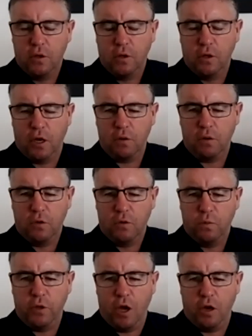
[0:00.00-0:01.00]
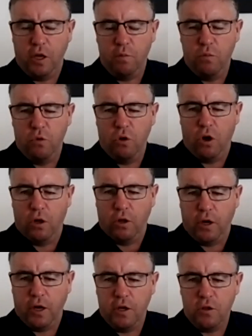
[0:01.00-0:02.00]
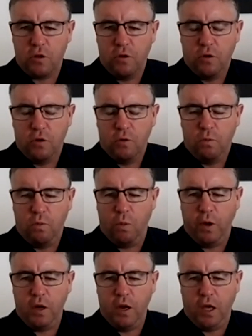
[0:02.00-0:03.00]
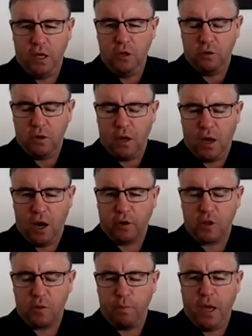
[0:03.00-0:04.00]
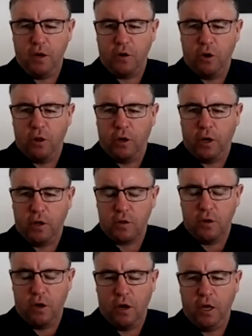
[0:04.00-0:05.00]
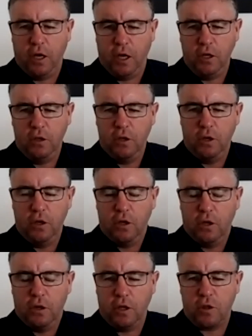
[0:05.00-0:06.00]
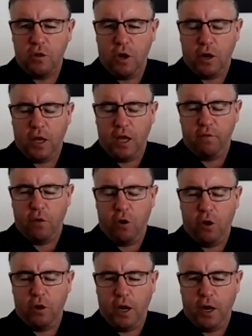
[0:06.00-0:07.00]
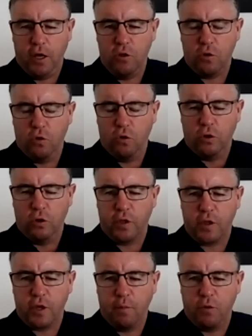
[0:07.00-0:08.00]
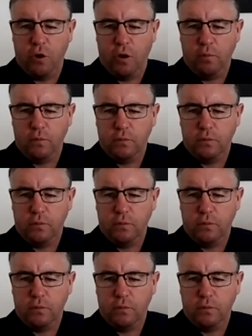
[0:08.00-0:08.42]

We don't need more holidays. What we need are expanded holidays, i.e., let's not have holidays all at the same time.